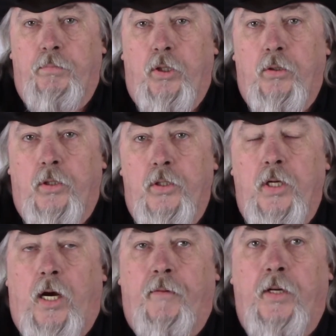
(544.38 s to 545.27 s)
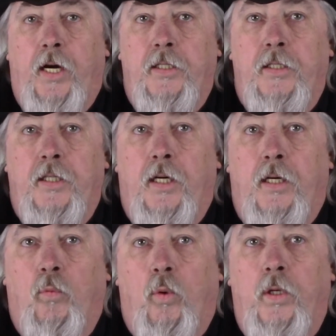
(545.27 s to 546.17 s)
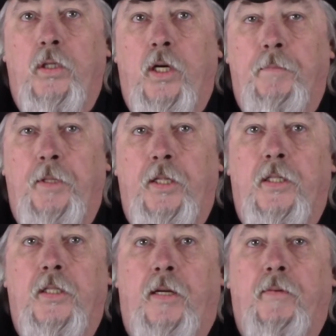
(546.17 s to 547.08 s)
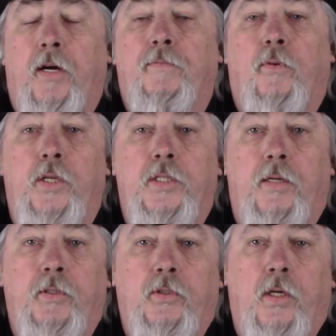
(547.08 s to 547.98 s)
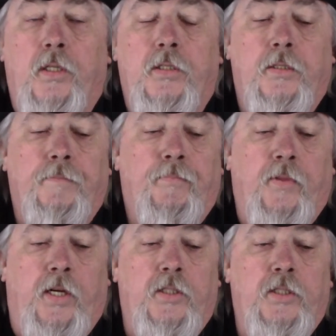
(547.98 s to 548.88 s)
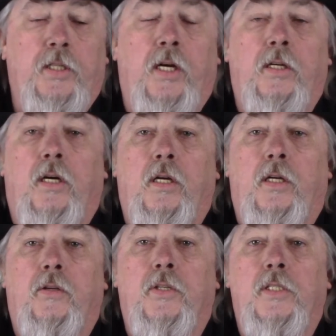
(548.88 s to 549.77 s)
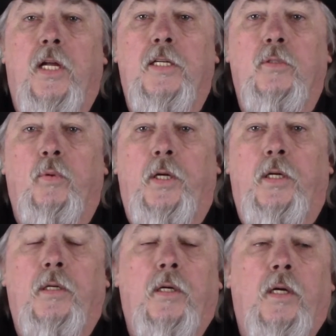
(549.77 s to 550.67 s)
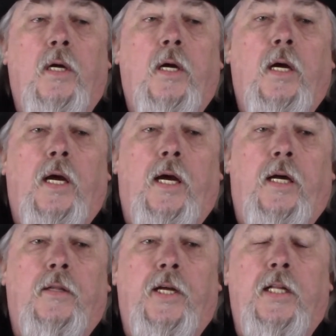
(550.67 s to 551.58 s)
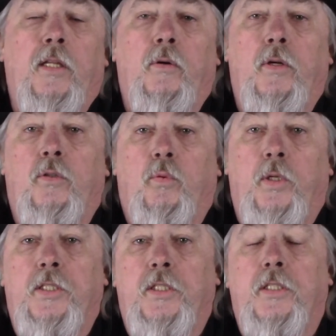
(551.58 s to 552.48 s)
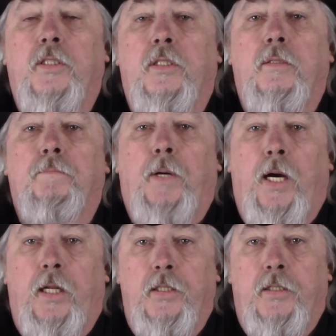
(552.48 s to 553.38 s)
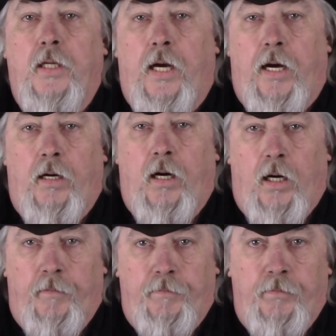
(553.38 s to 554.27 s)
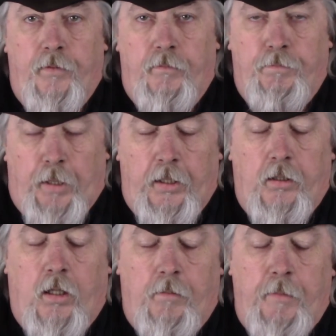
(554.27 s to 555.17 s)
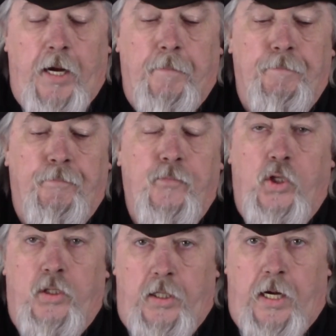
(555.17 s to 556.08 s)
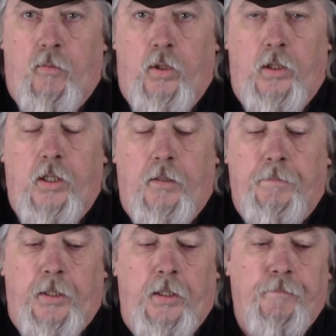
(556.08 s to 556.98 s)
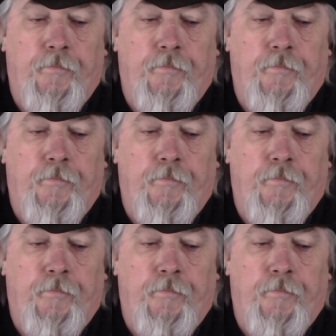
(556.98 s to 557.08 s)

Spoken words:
brokers, I've got one company that they've got 47 trucks. They just signed on here this last week, and they loaded 26 pilots off of Pilot Car Map, just that one company.